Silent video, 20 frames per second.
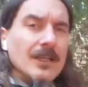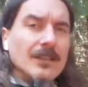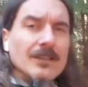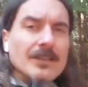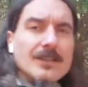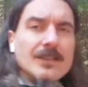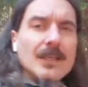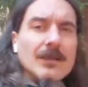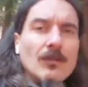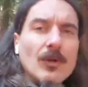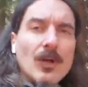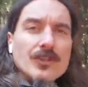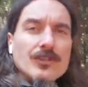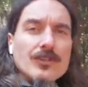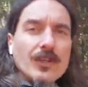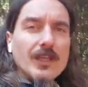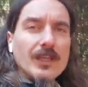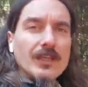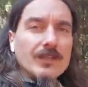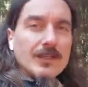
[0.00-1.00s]
The same
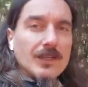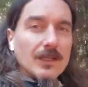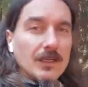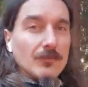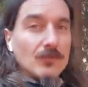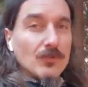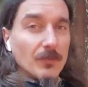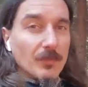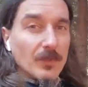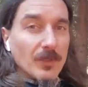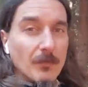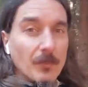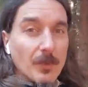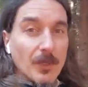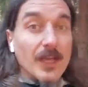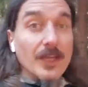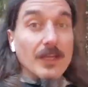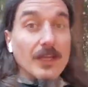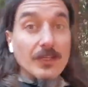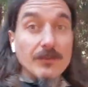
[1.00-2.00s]
logic has come to be
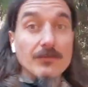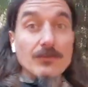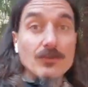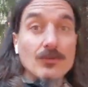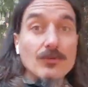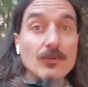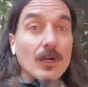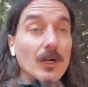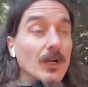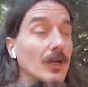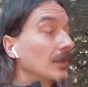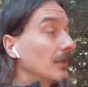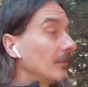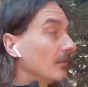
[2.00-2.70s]
applied even to our